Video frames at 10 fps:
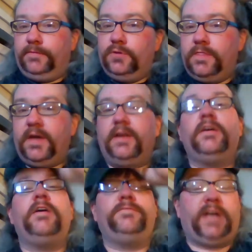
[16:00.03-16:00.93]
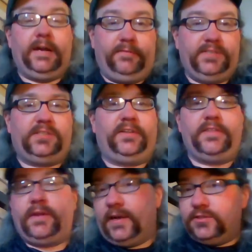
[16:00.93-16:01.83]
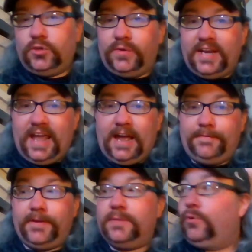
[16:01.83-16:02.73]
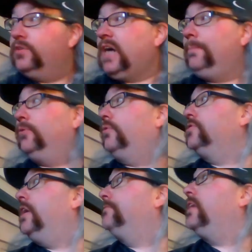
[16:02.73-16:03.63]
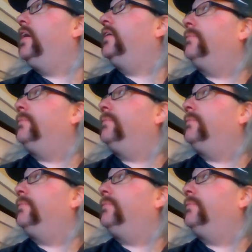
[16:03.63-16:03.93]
few that have died recently that I don't have any more top loaders left on.